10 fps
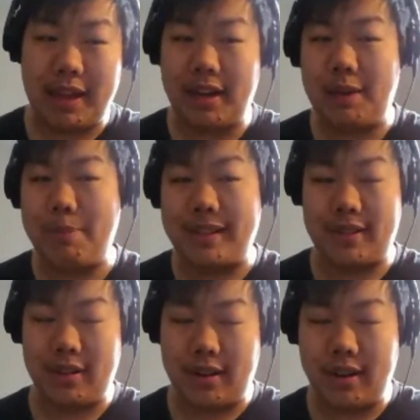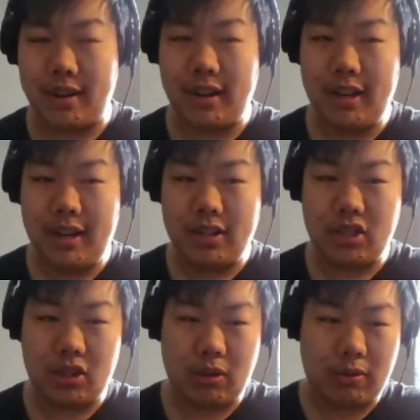but then he passed it on
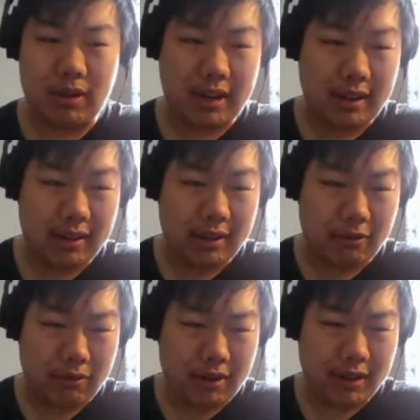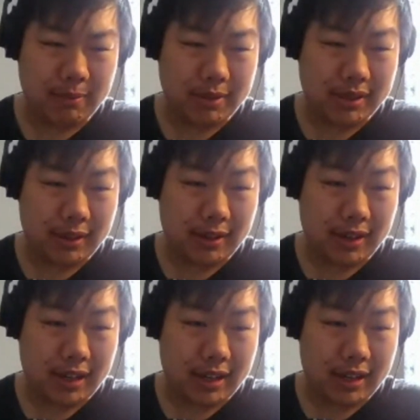to uh, Williamson,
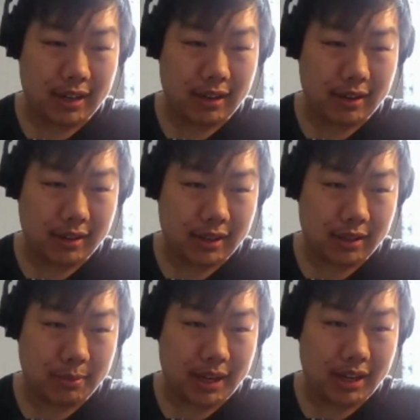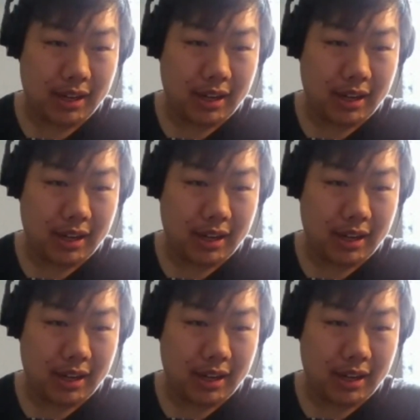uh, excuse me,